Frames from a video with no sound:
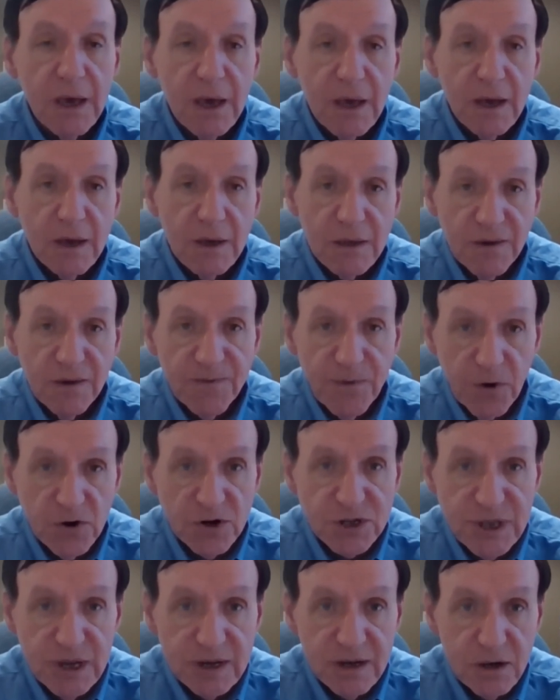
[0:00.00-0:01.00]
the first
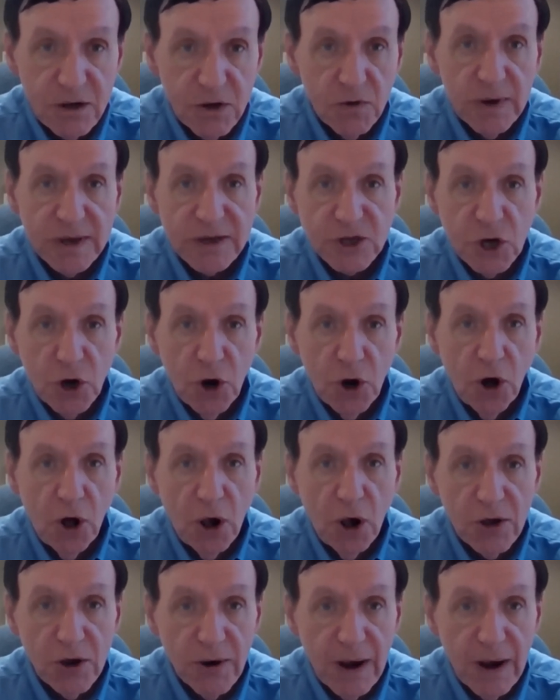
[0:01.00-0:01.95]
thing to do is call your